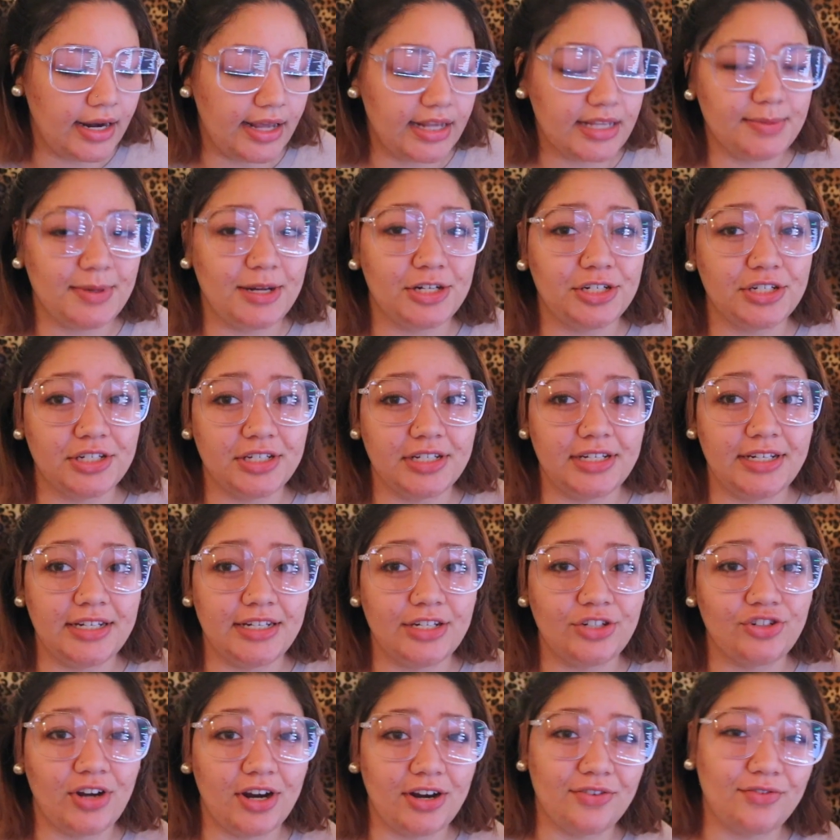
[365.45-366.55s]
especially
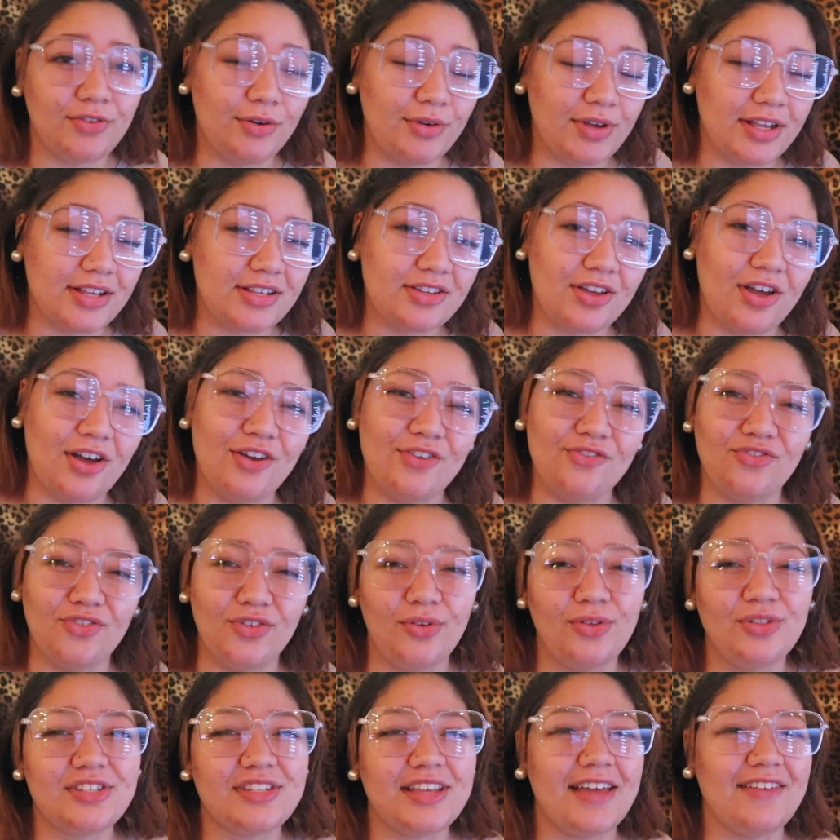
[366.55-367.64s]
try to focus on
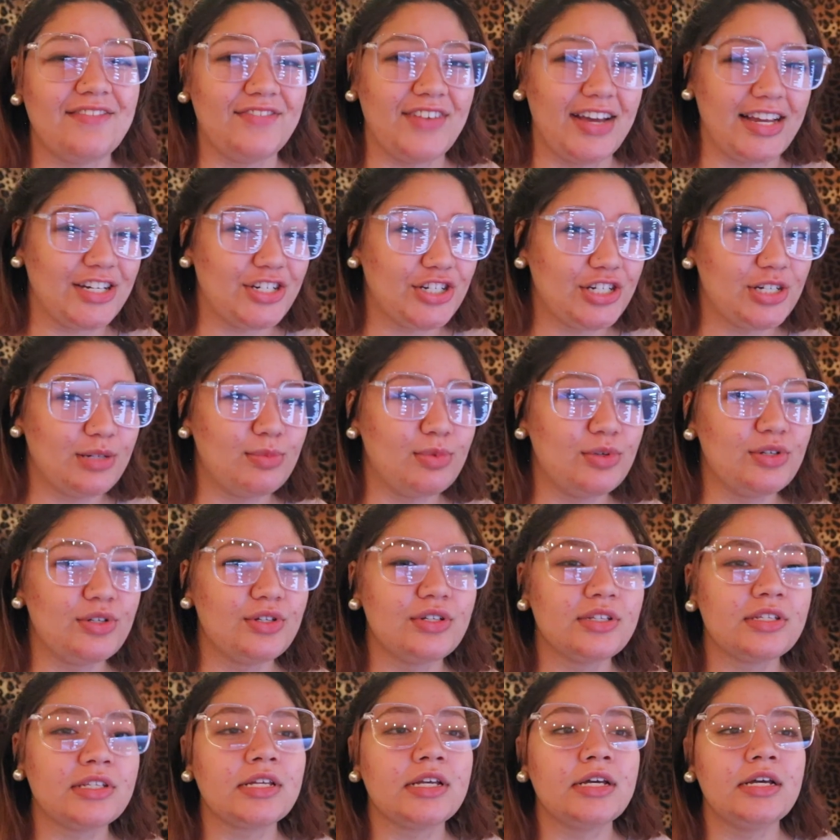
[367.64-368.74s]
fruits and
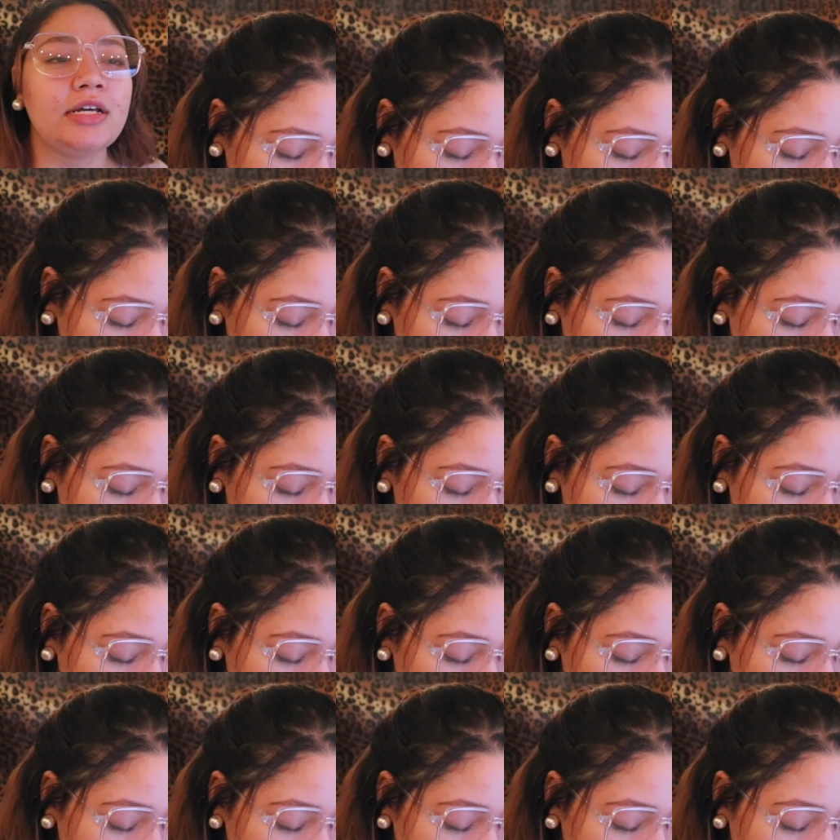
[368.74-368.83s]
vegetables.